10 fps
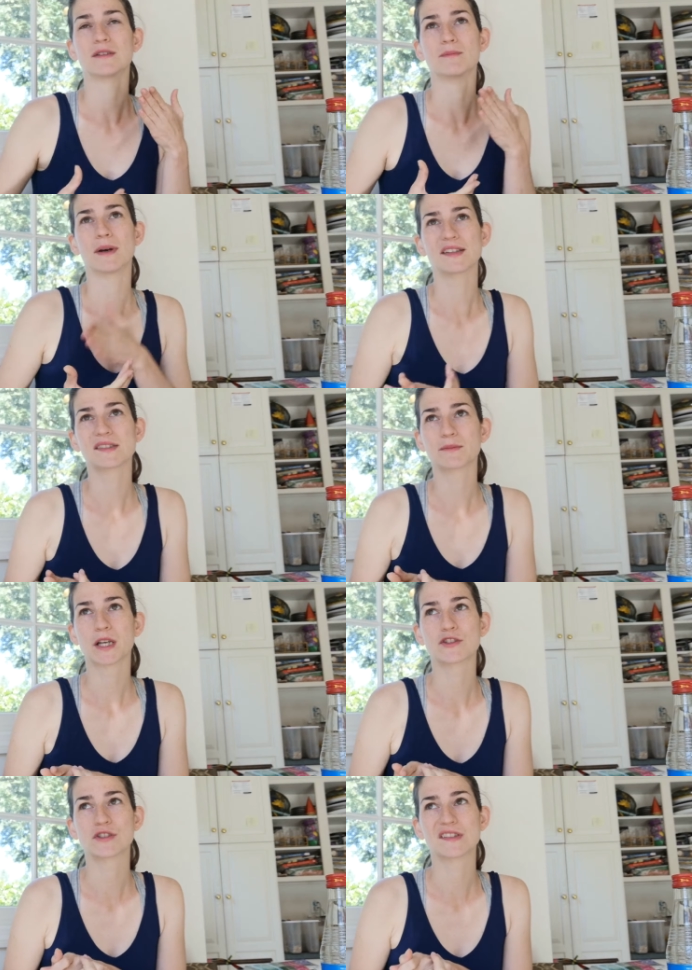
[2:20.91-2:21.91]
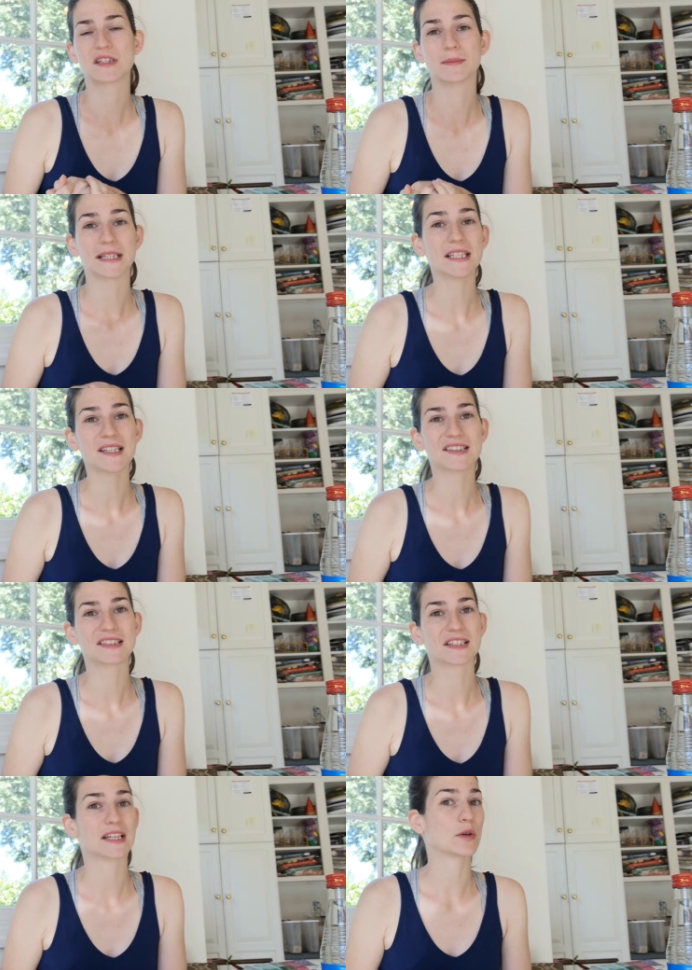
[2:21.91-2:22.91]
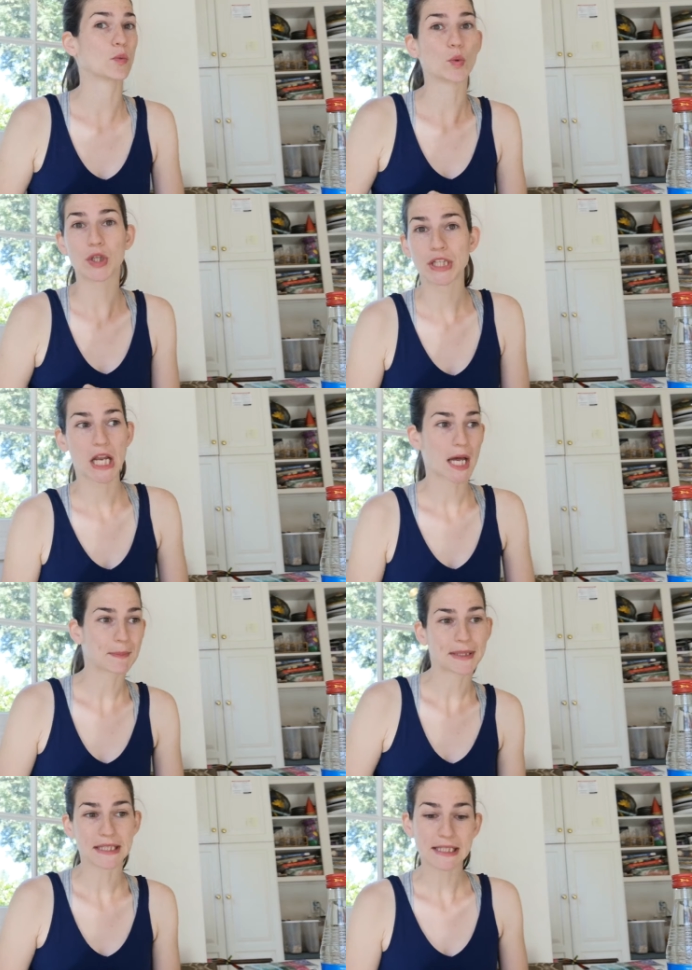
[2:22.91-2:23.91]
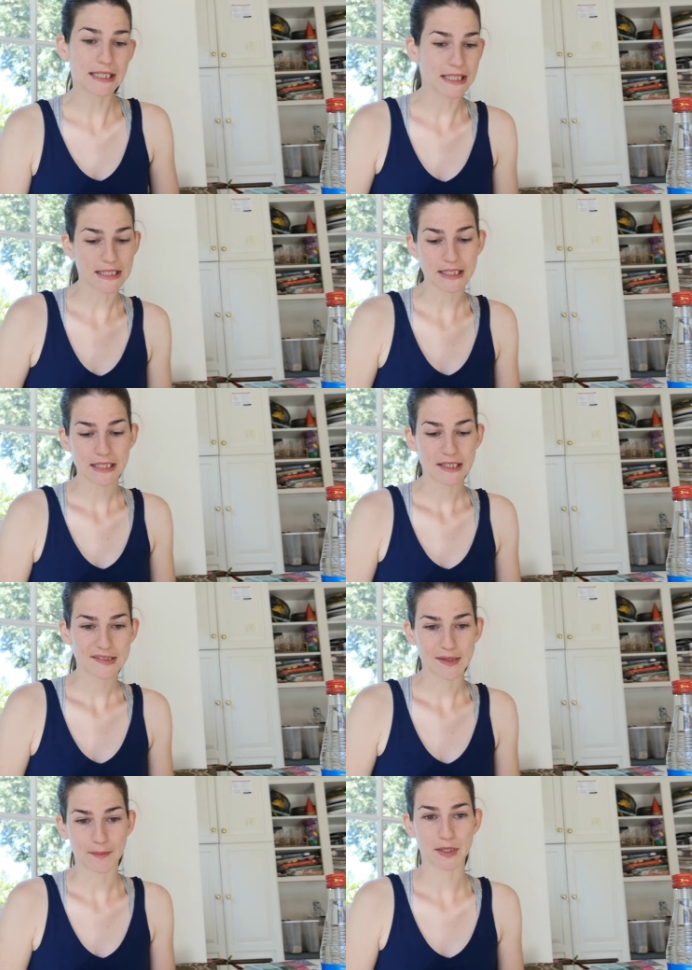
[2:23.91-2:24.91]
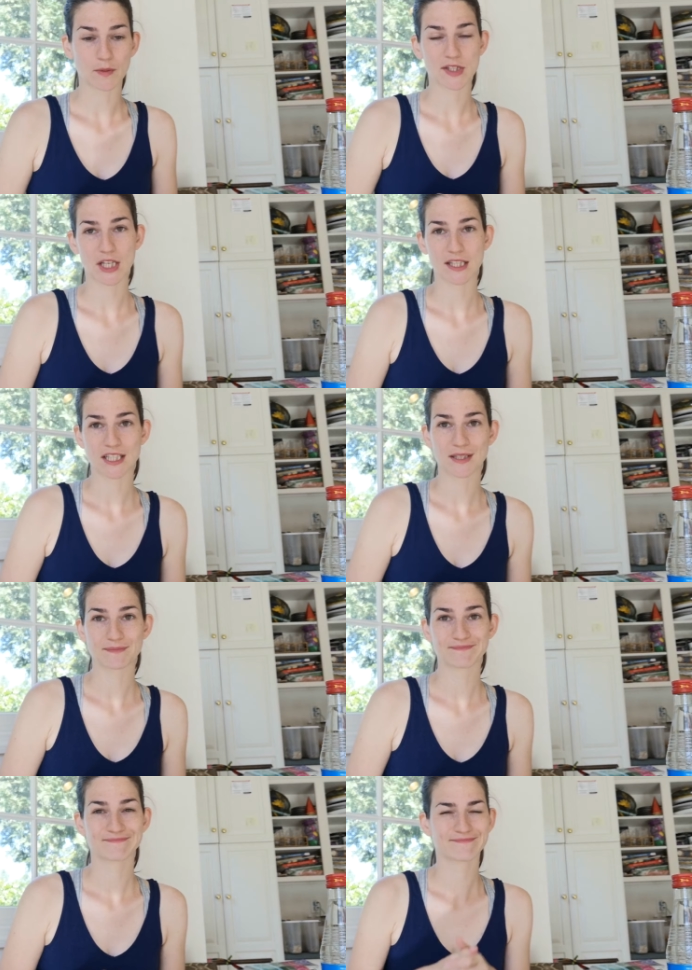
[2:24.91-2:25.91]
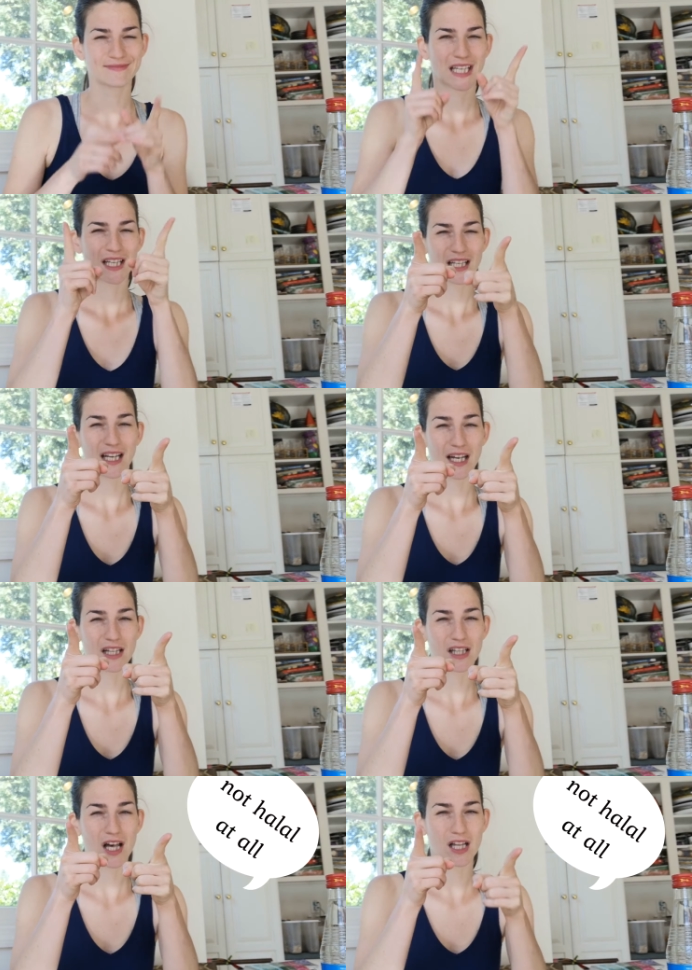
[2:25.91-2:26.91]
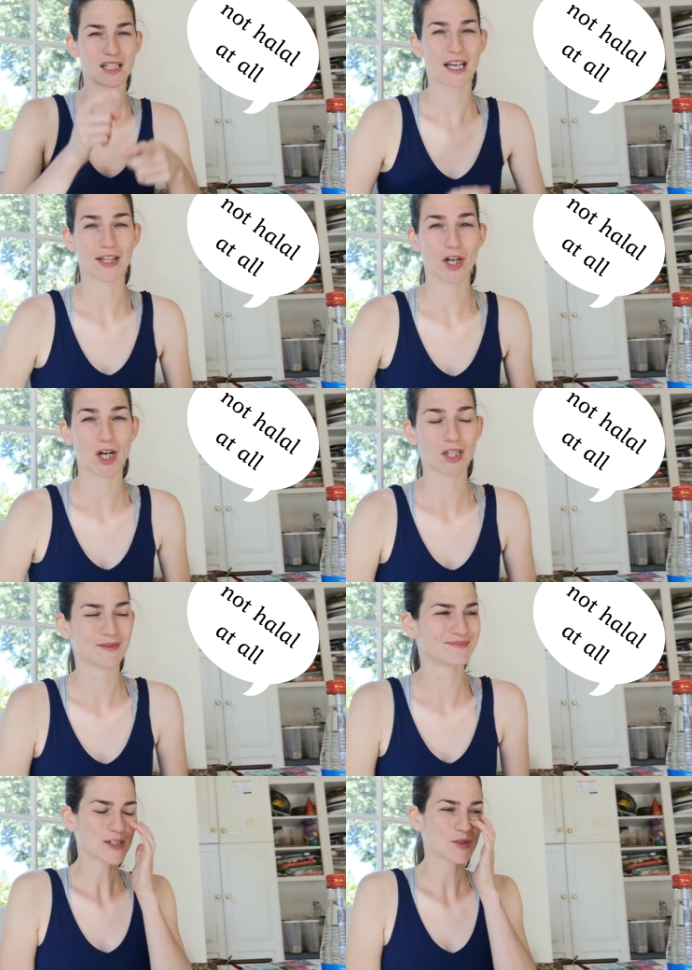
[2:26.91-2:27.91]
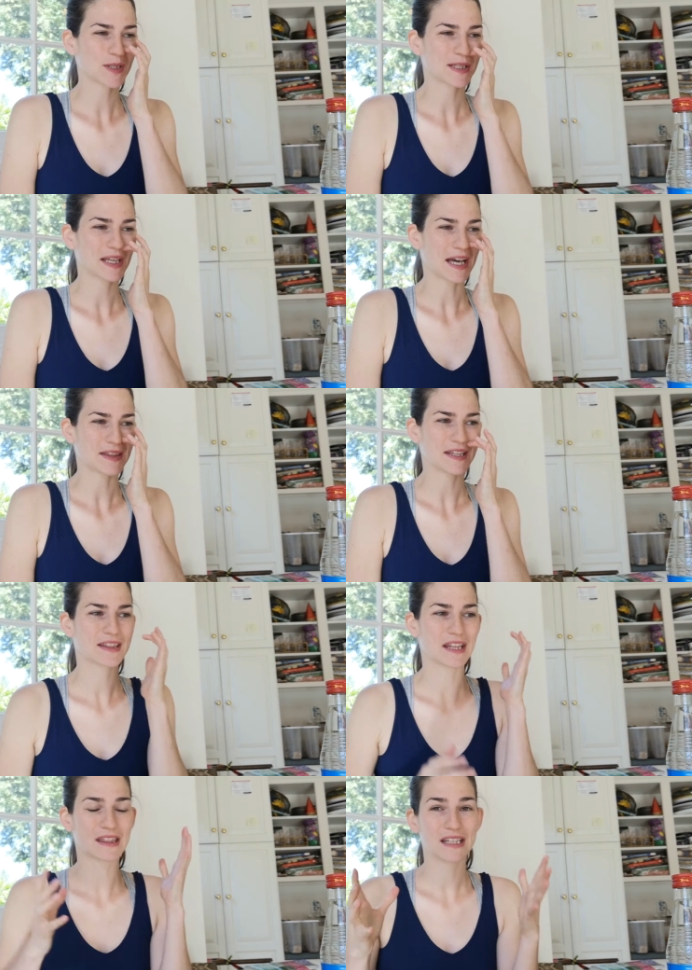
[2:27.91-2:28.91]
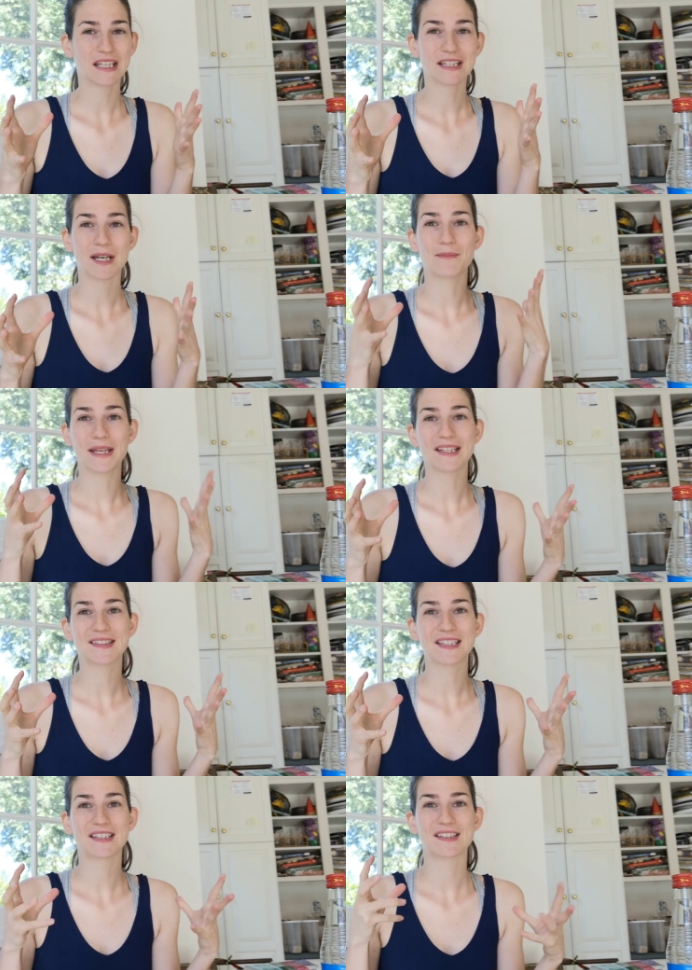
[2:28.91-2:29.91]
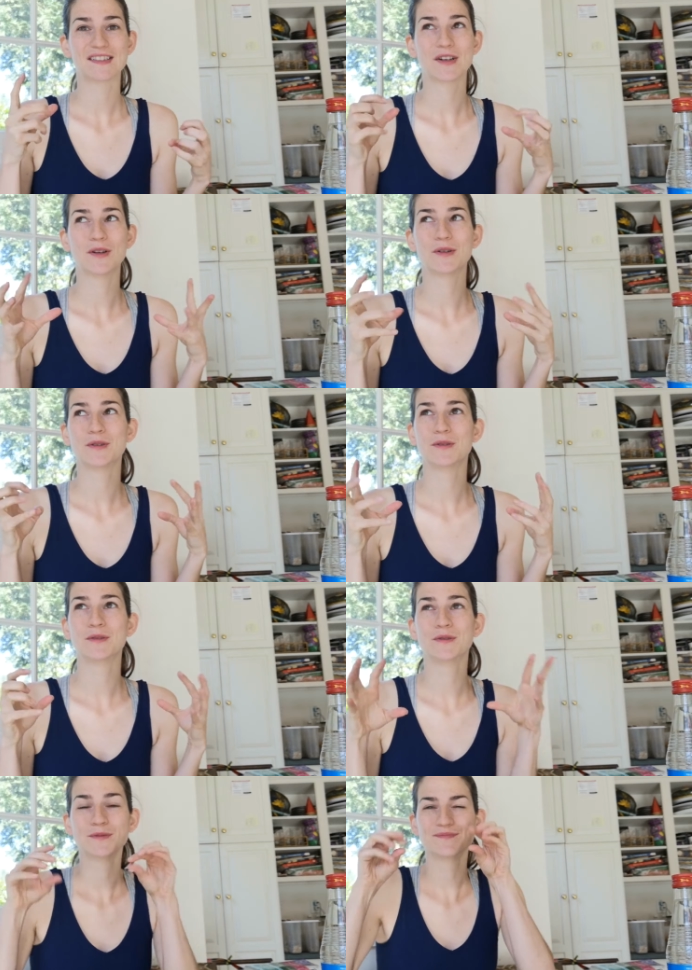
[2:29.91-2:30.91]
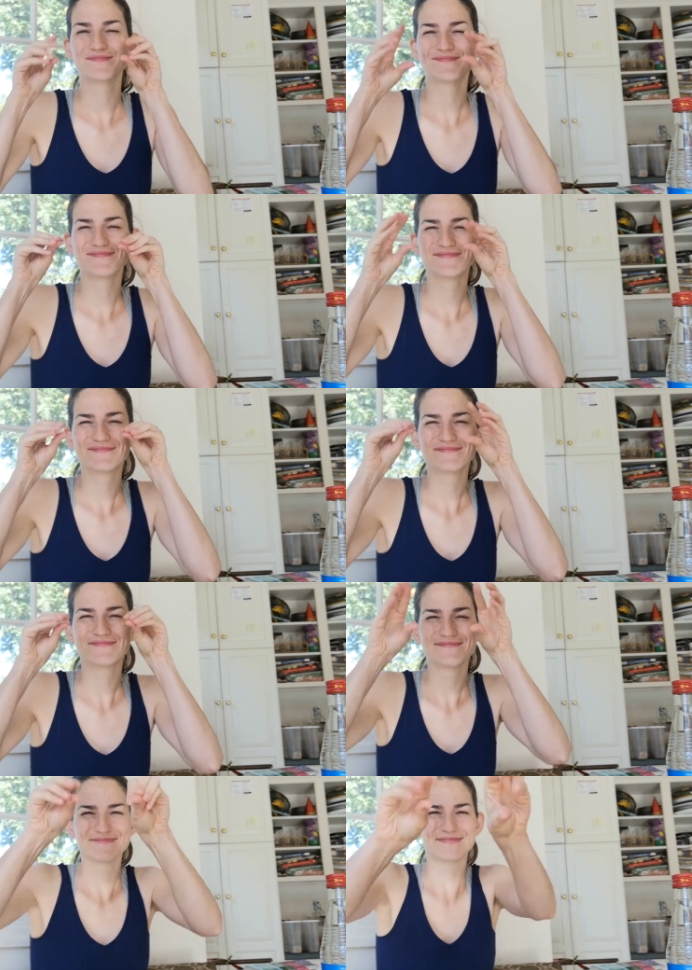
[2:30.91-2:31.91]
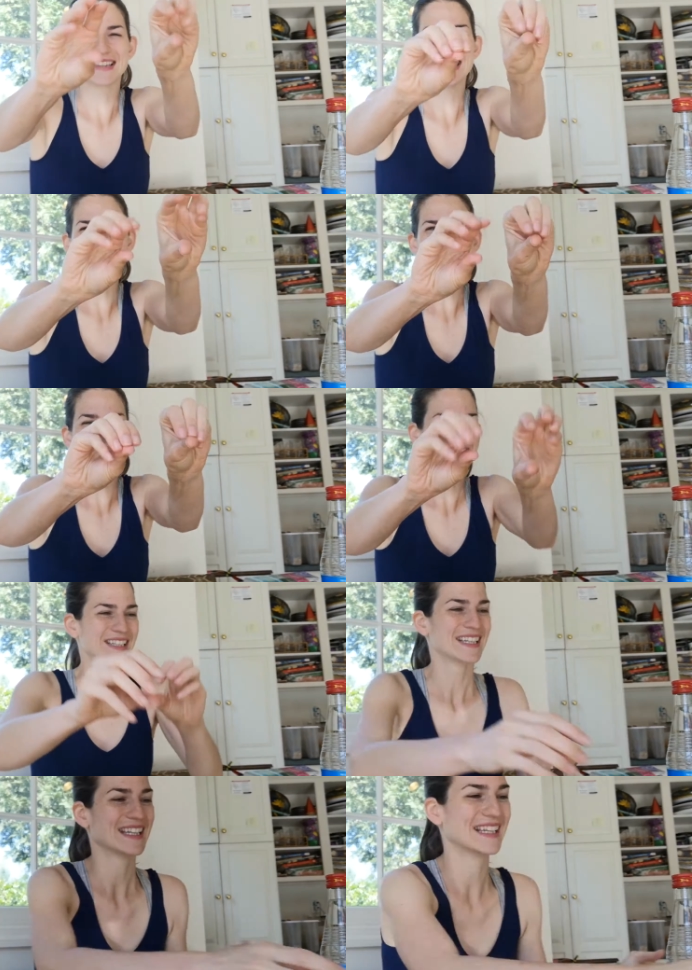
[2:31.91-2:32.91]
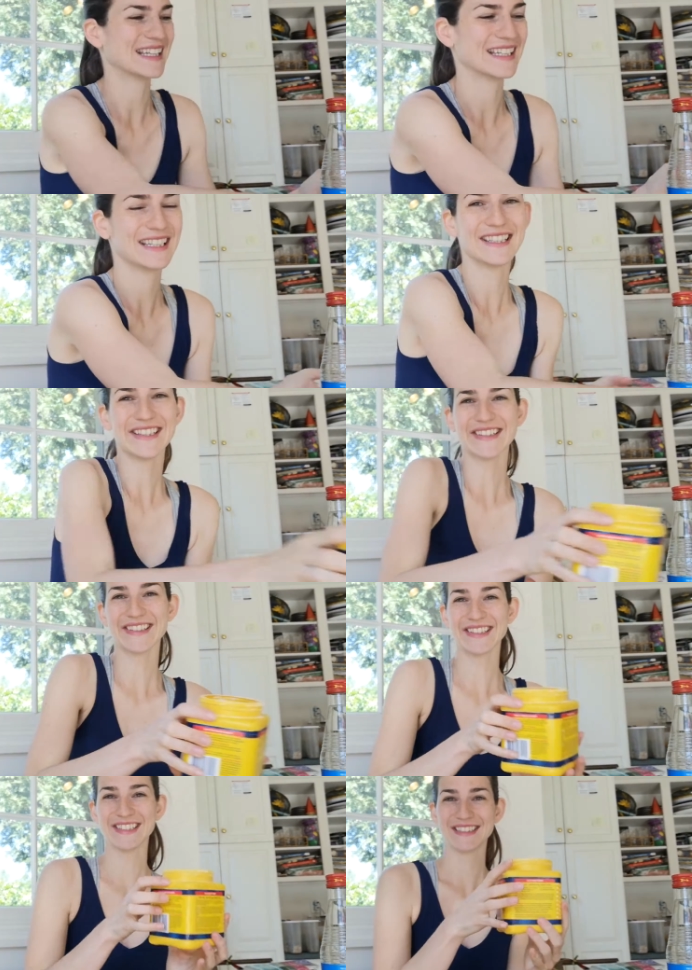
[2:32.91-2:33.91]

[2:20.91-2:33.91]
Muslim countries in the Middle East, they would not be eating something with gelatin. Not halal at all. Actually, I think the thing that makes it so this is